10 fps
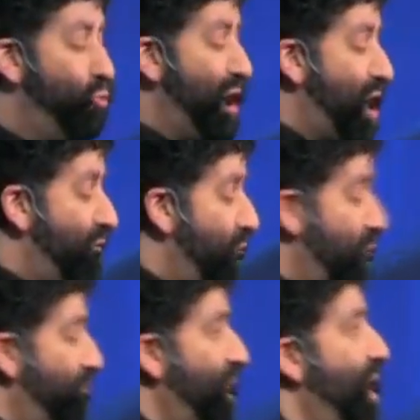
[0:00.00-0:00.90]
recovered.
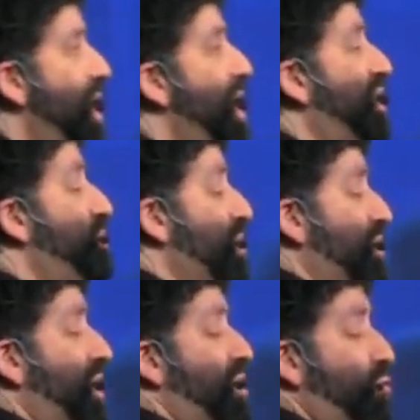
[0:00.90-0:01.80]
Its
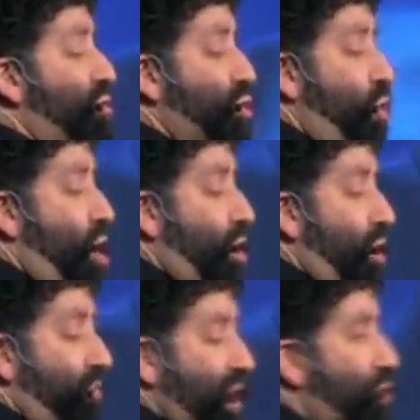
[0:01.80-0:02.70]
military grew
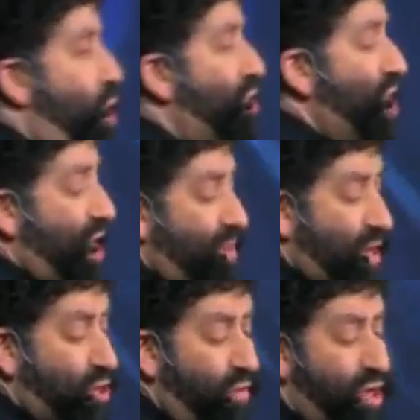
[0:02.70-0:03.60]
stronger. Its arch enemy, the
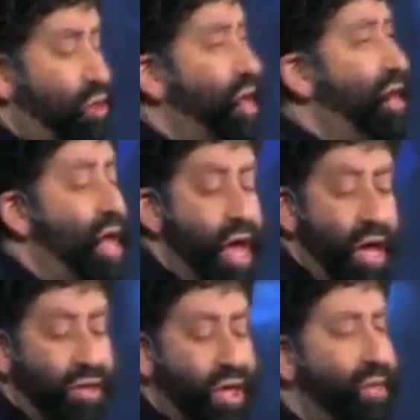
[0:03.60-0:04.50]
Soviet Union,
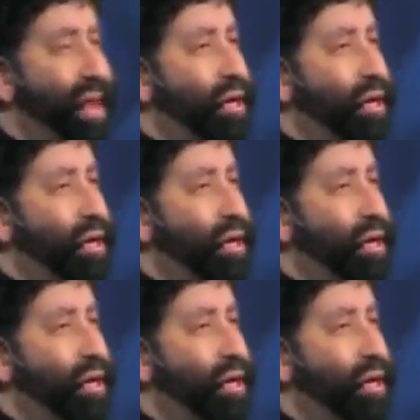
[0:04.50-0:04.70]
suddenly made